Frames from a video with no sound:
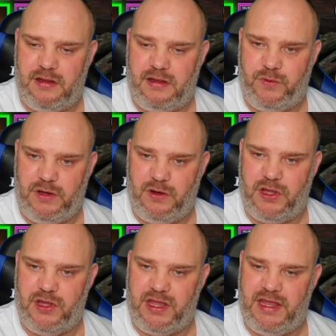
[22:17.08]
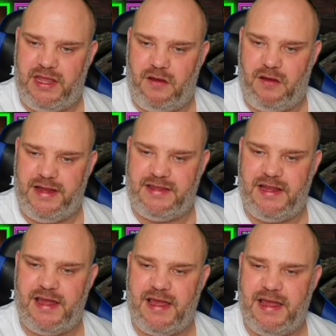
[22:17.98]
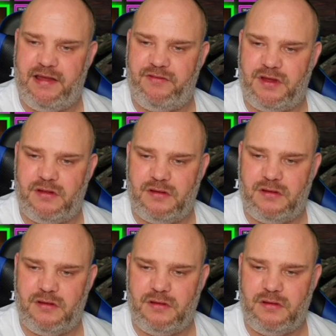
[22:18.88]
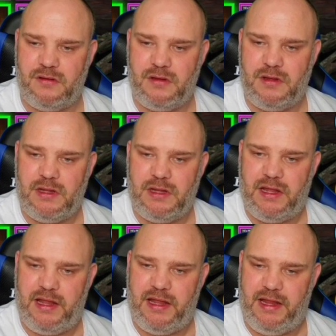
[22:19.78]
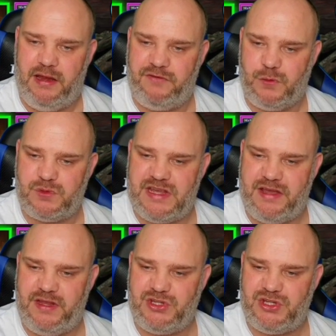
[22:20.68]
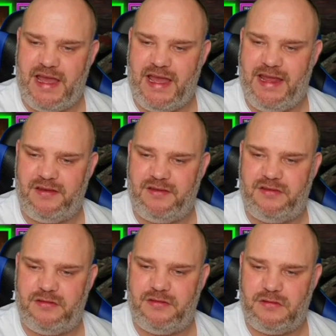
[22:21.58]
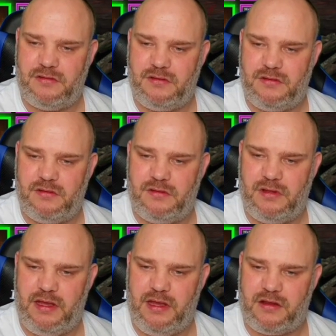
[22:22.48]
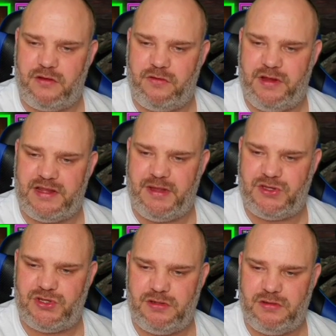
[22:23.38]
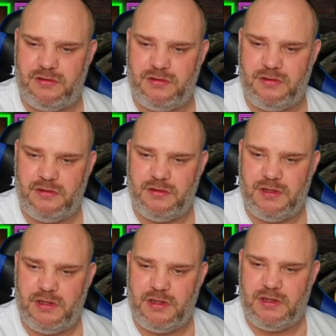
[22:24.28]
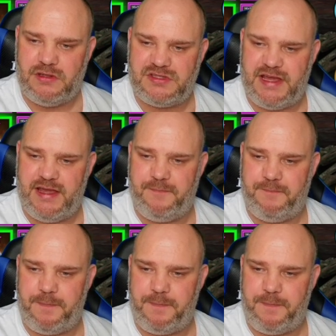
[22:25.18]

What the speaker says: If we look at her gear, I did have her in Full Savage and crit damage set,